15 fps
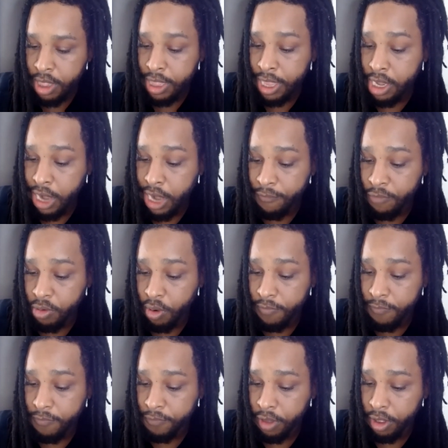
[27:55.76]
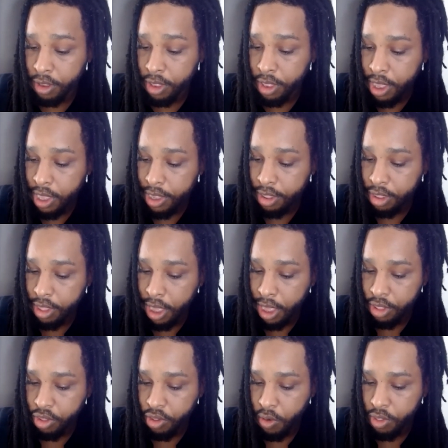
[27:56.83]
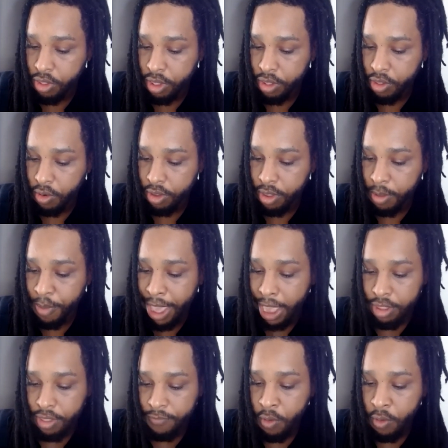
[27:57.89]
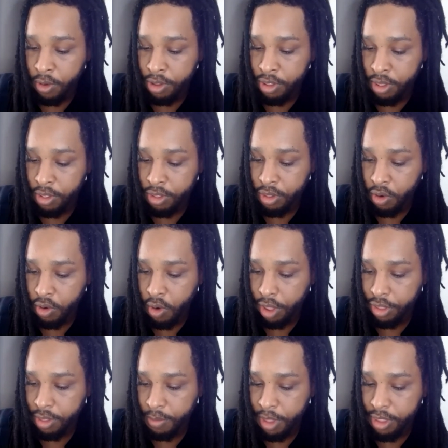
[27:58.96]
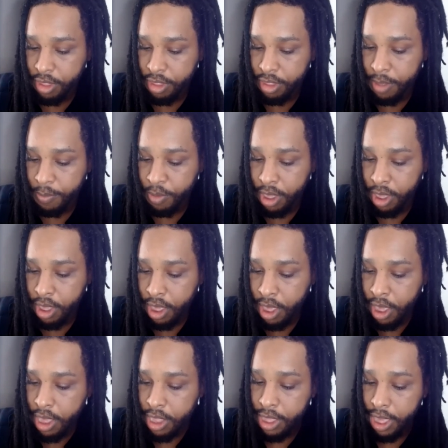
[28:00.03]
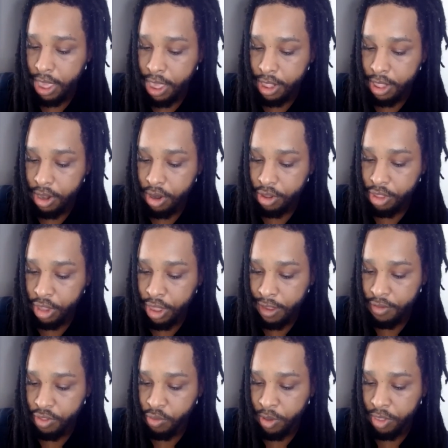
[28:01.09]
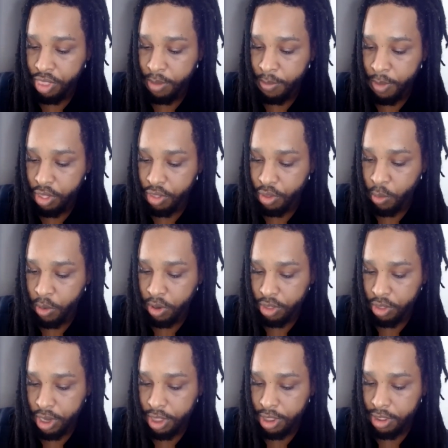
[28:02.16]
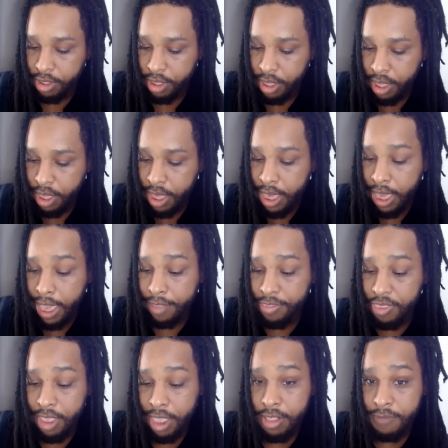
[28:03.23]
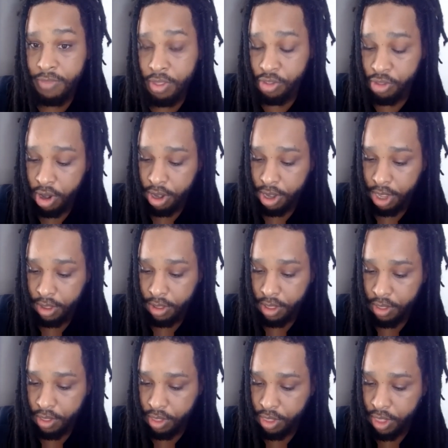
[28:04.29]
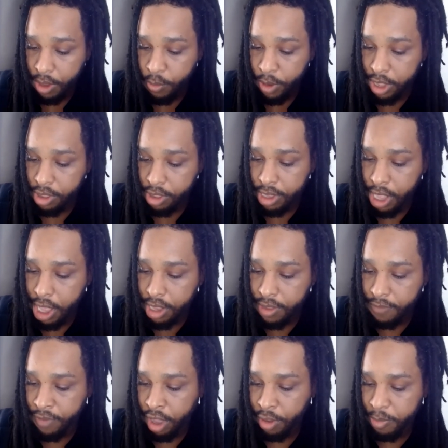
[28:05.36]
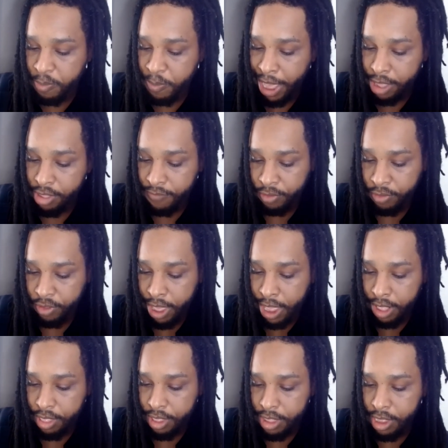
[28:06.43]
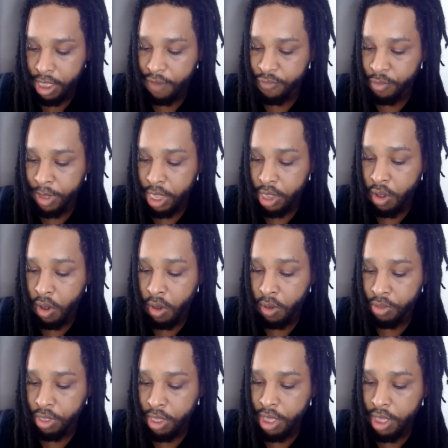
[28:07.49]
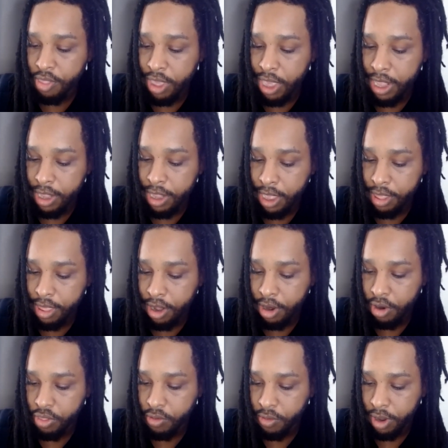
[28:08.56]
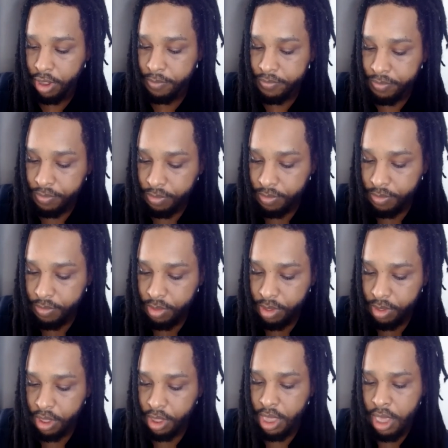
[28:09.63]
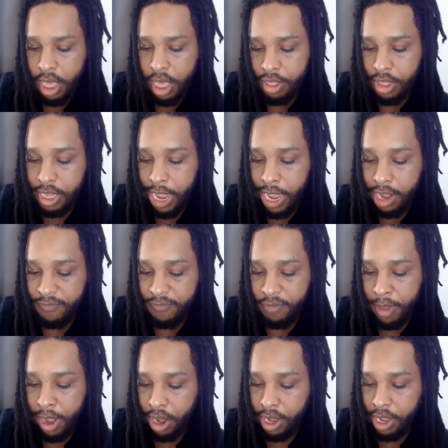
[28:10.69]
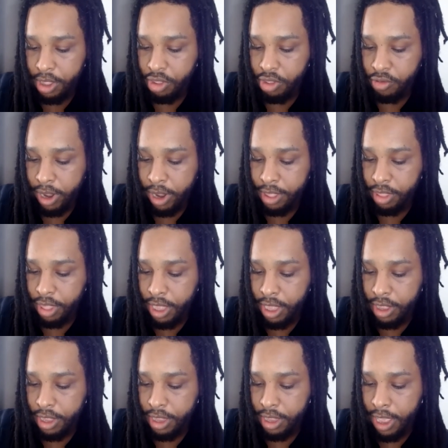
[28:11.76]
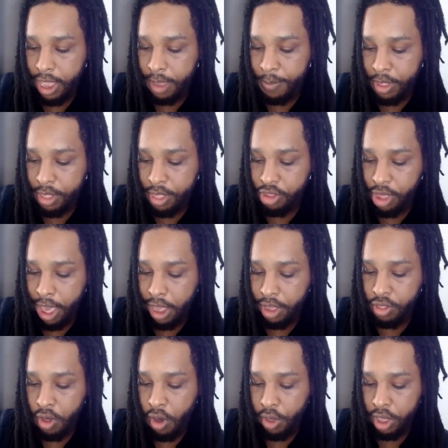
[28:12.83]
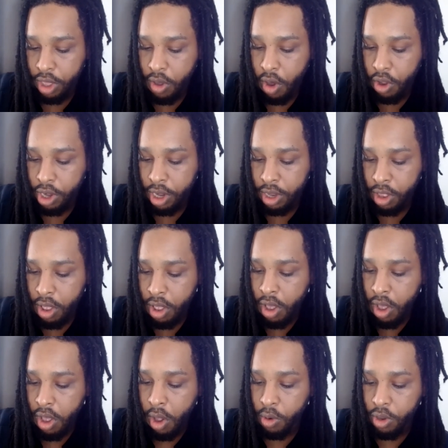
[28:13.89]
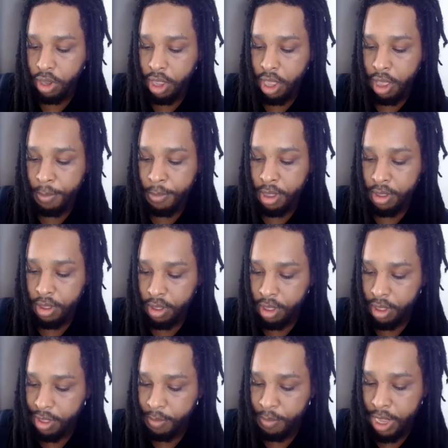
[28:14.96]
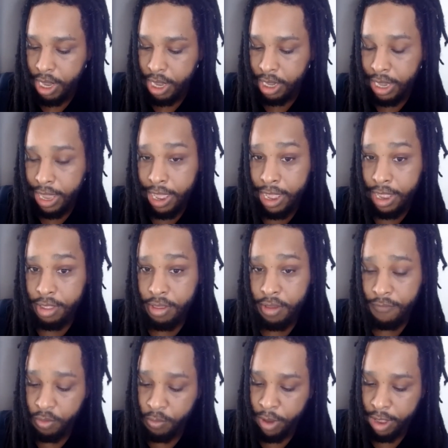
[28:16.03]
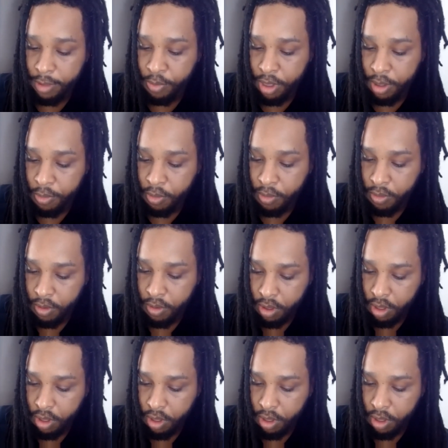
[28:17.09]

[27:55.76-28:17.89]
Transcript: They traveled on foot in stagecoaches or on the backs of horses across the Mississippi, taking their slaves with them into the wilderness. At the end journey, they reached an undeveloped patch of land that the government called the Indian Territory. The Native Americans translated the name into Choctaw and called it Oklahoma, meaning land of the red people,